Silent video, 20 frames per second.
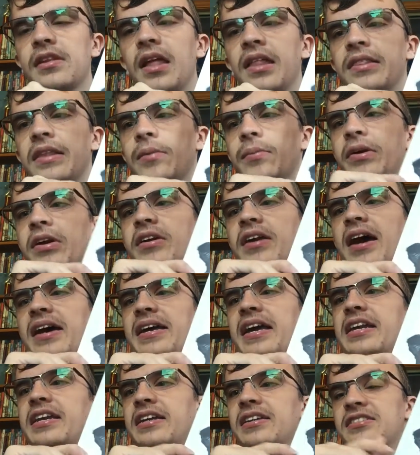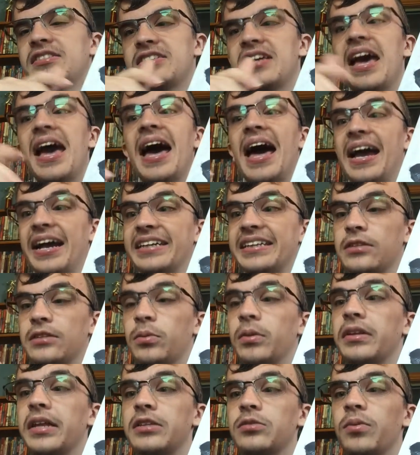They went on hiatus. Again, that's
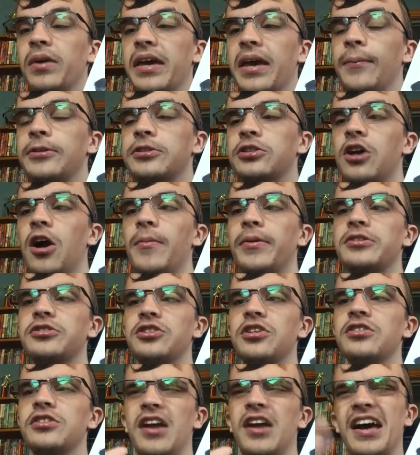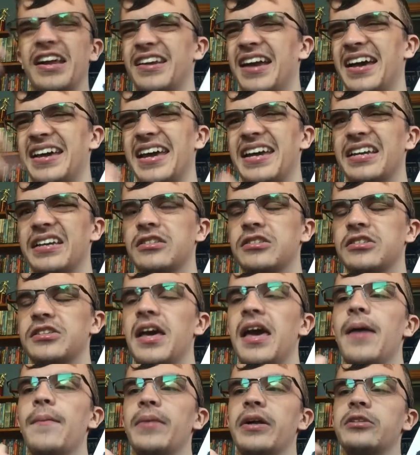what that's what Image Comics should not hiatus.
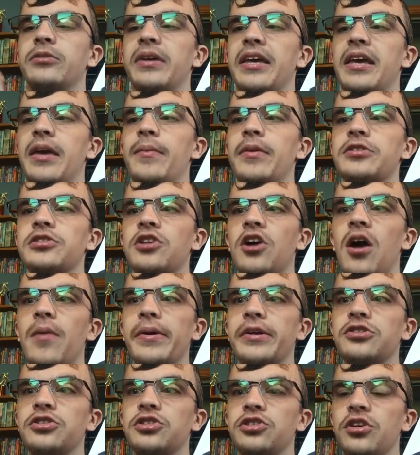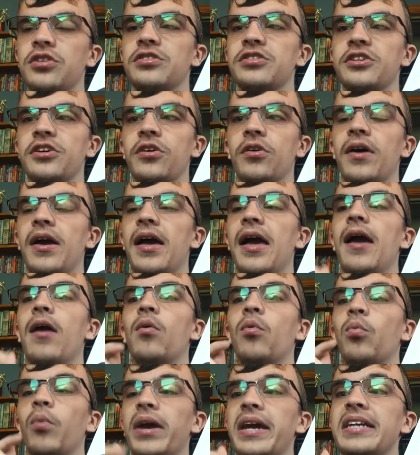That's what Image Comics should do
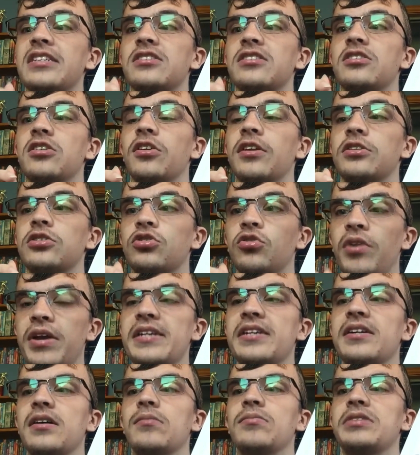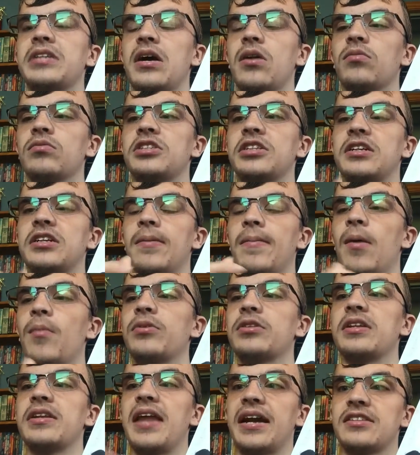wait till a trade comes out to come out with
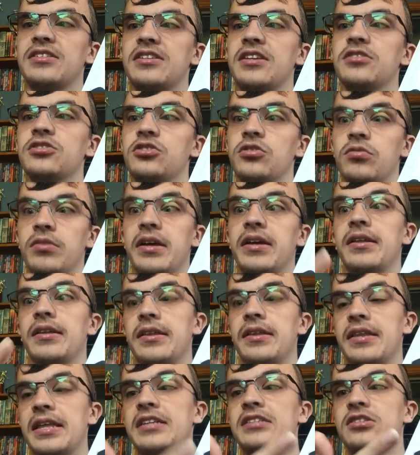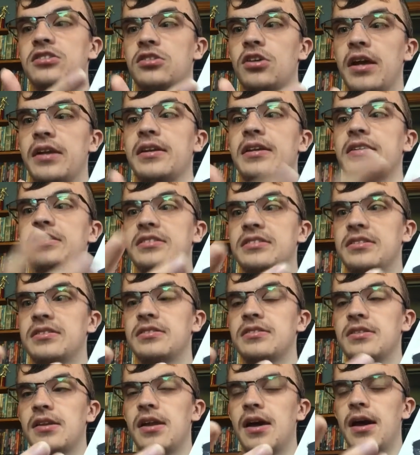the next issue. In this in this
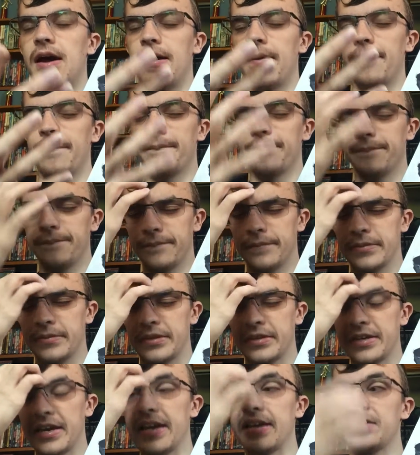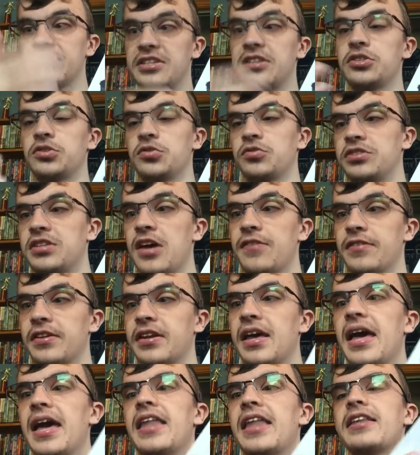um, case, issue seven.
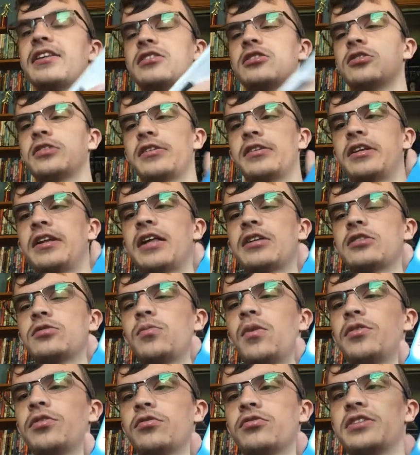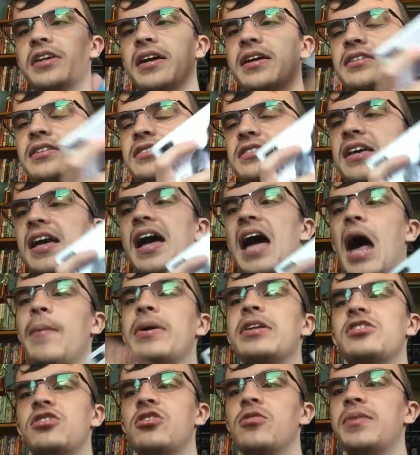This is collects one through six. I'll
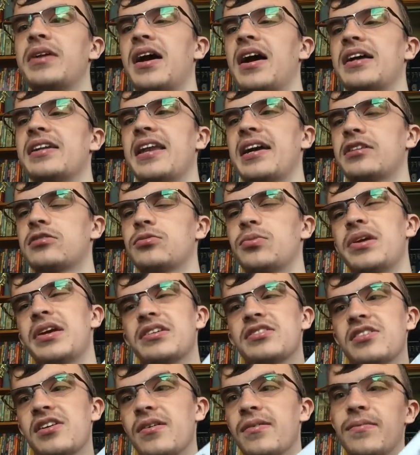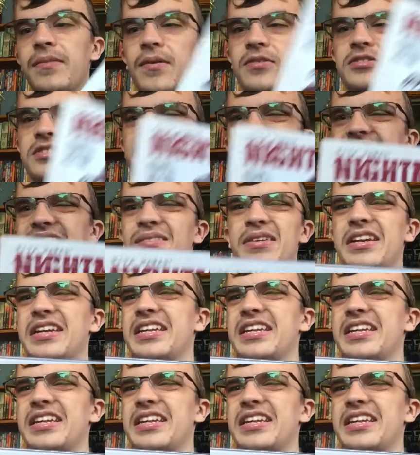be two behind next week, so I was like, I'm not gonna